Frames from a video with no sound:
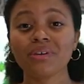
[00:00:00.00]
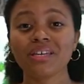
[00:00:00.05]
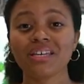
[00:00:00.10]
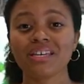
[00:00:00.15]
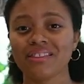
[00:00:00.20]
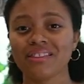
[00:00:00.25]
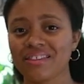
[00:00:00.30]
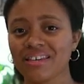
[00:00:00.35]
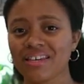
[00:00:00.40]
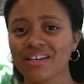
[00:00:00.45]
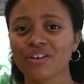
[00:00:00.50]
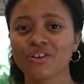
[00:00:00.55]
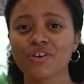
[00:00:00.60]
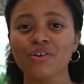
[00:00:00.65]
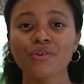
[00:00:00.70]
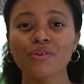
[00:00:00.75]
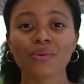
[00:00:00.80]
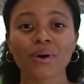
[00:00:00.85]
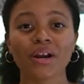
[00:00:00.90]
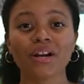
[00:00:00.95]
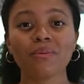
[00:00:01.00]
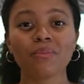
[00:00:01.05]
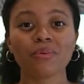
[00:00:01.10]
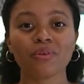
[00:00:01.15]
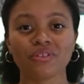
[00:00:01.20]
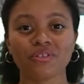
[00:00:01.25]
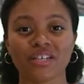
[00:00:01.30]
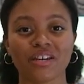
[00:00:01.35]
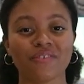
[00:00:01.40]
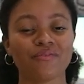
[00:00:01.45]
the incredible
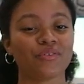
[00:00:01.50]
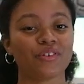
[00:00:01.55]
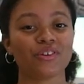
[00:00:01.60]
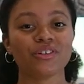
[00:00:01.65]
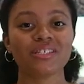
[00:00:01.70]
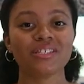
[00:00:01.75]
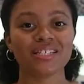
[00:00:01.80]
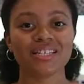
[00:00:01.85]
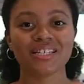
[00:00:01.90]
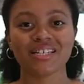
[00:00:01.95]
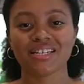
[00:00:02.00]
diversity